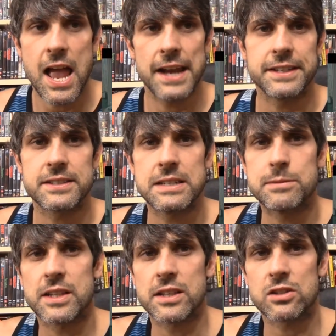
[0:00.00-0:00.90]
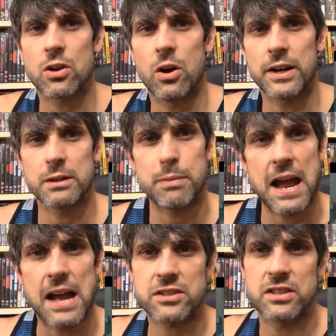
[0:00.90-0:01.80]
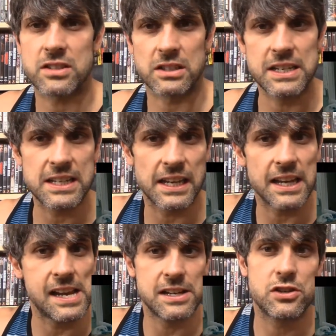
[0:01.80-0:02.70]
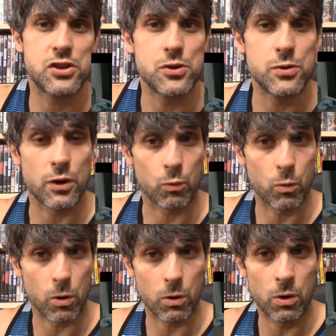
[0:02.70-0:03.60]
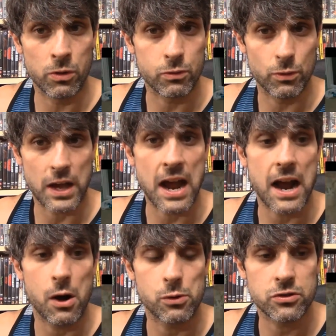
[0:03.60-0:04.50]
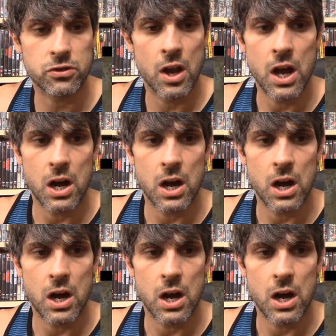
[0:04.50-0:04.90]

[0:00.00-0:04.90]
And it seems that this haunted past is leaking into their world through the house